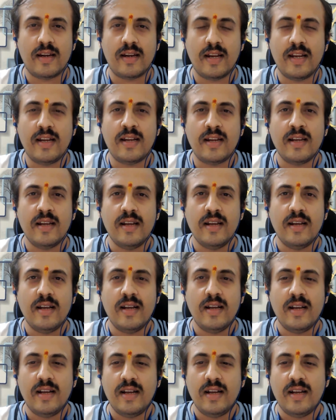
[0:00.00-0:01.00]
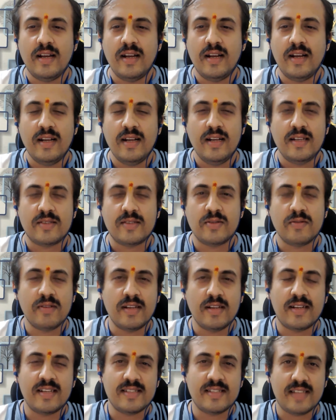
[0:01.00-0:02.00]
right?
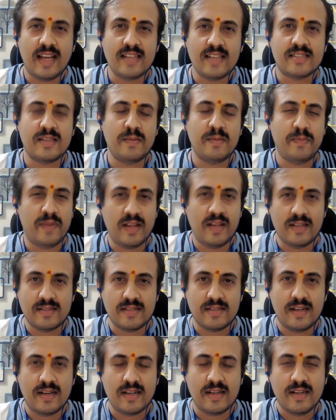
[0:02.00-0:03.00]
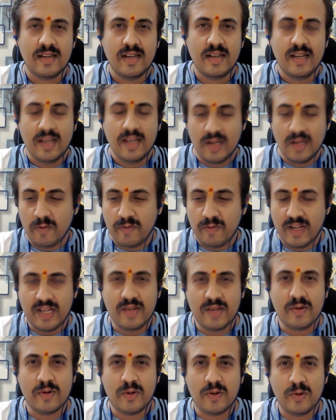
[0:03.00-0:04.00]
So it is as simple as that.
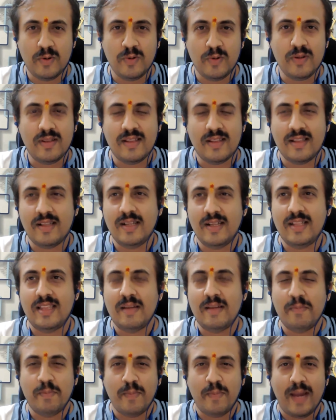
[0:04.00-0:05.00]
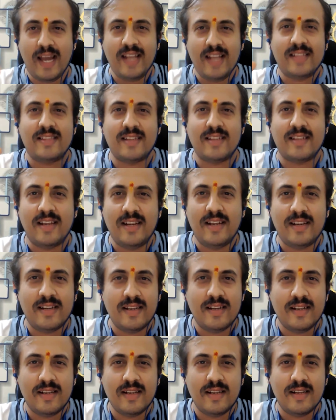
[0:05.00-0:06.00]
When you do the math, right?
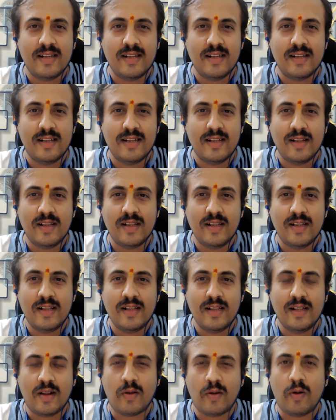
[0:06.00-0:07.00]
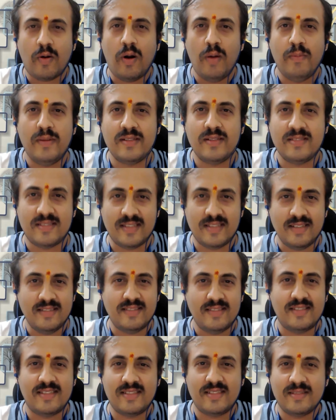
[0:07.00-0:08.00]
Common
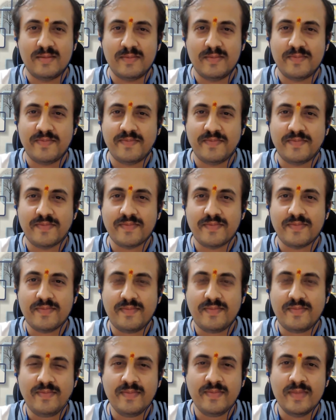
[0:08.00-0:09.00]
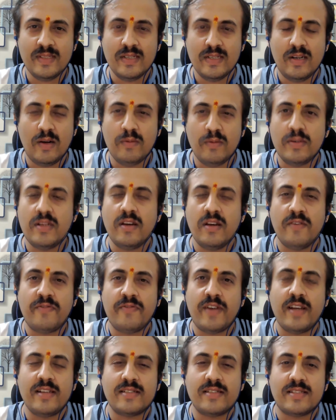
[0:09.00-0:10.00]
sense. How many
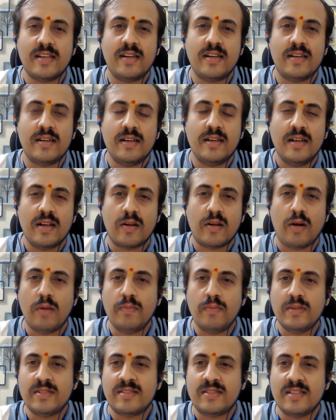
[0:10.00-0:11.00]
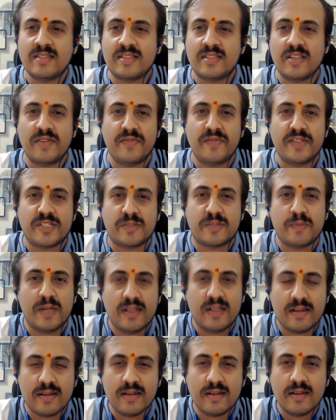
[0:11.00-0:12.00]
of you said common sense
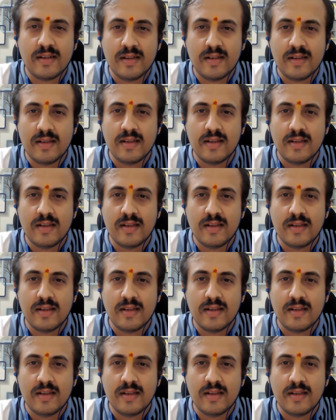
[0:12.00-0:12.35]
investment,